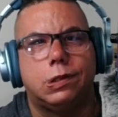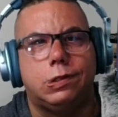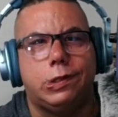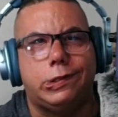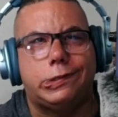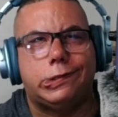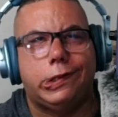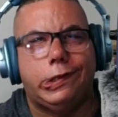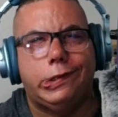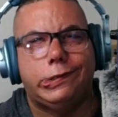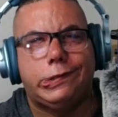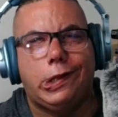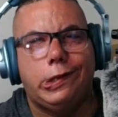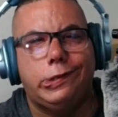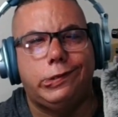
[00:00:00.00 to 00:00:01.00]
This
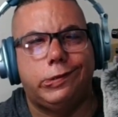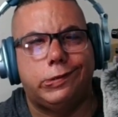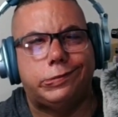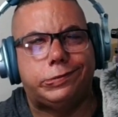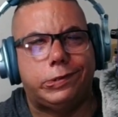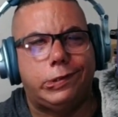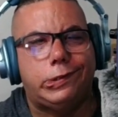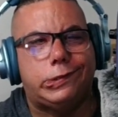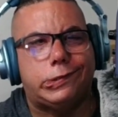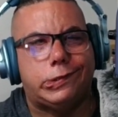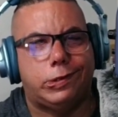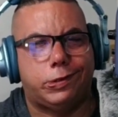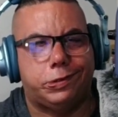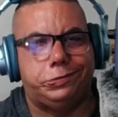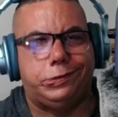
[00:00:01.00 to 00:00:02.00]
is a different
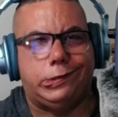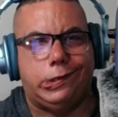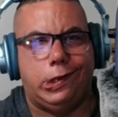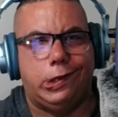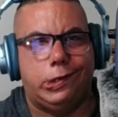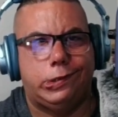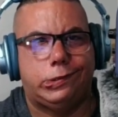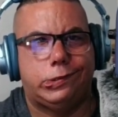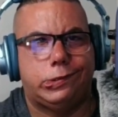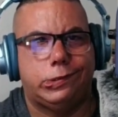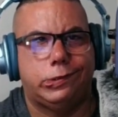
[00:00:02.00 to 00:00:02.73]
circumstance.